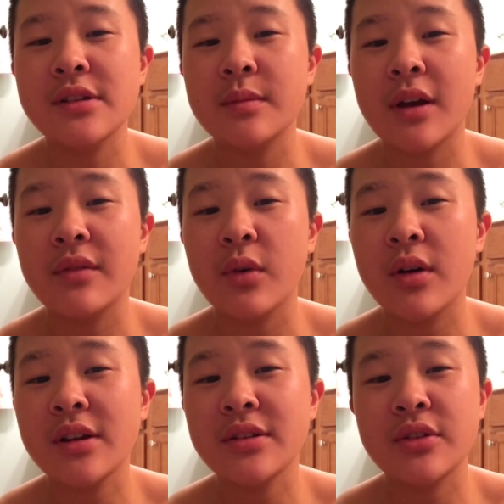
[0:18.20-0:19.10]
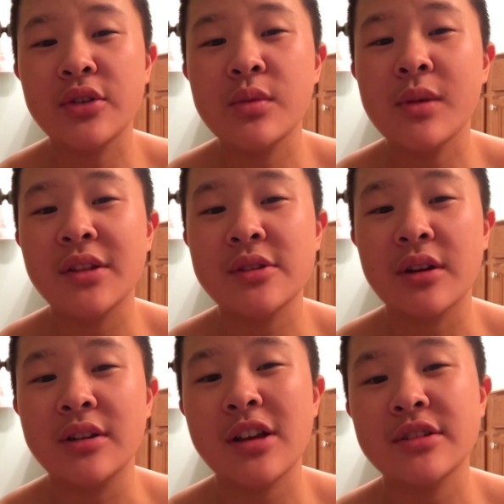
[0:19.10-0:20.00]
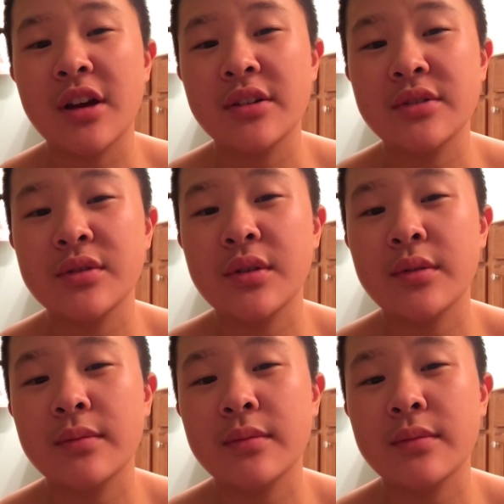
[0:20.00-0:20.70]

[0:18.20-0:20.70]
is my voice, two months on testosterone.